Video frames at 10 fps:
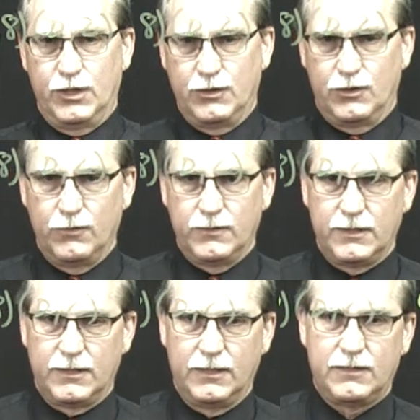chooses
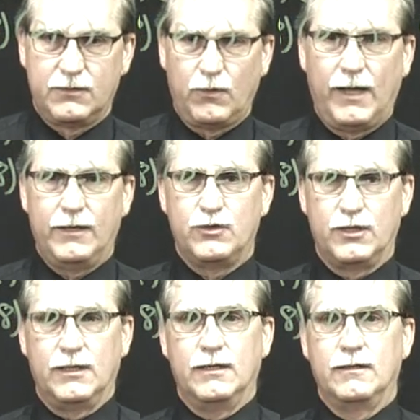this
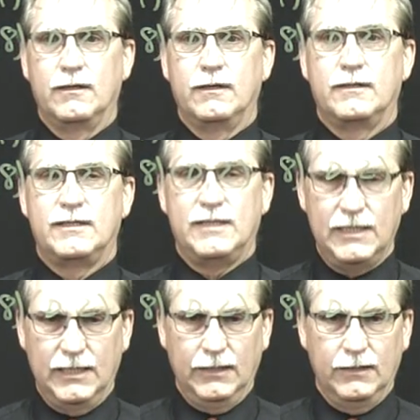strategy,
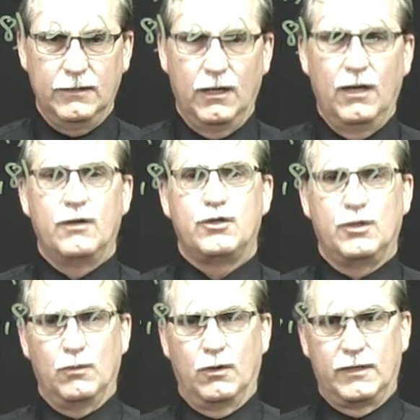T, she
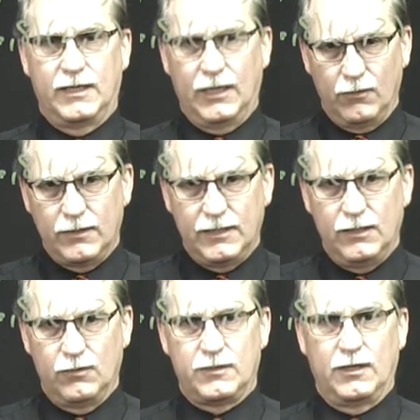will guarantee
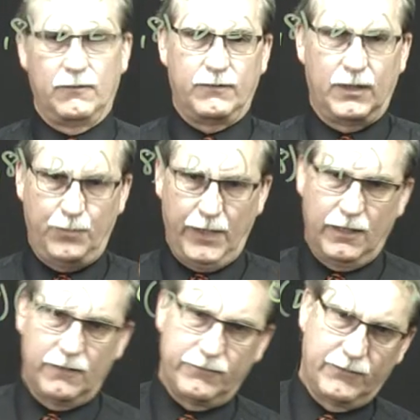herself a
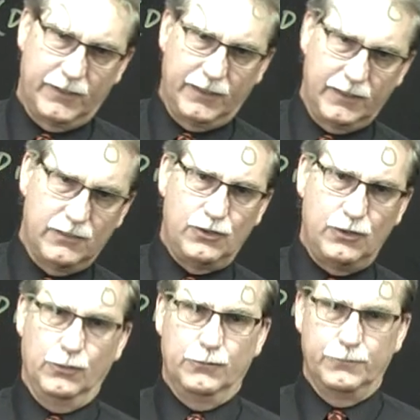payoff of at least 2.
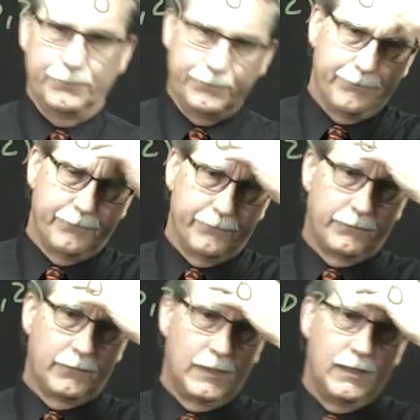
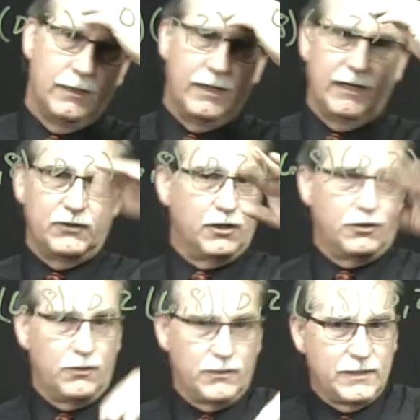If she
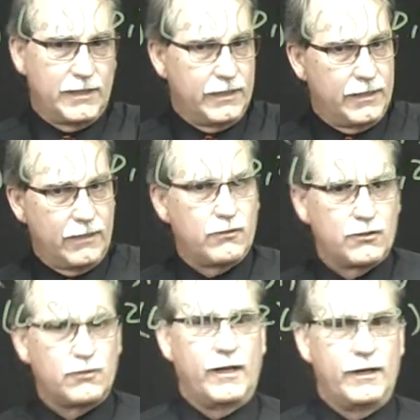chooses any other
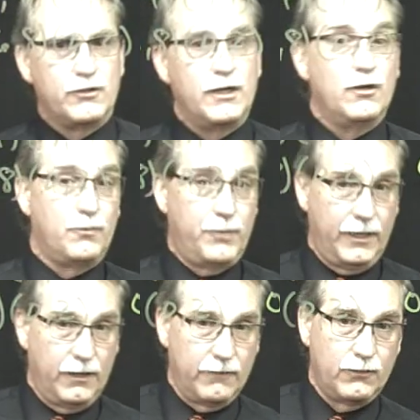strategy, her
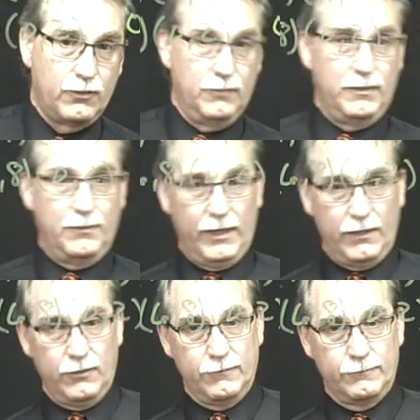payoff could be
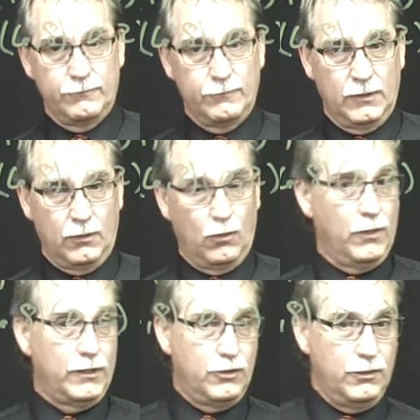better or
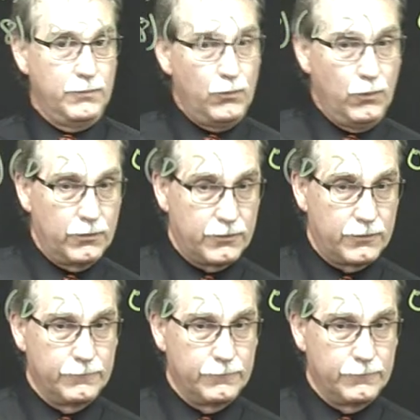it could be worse.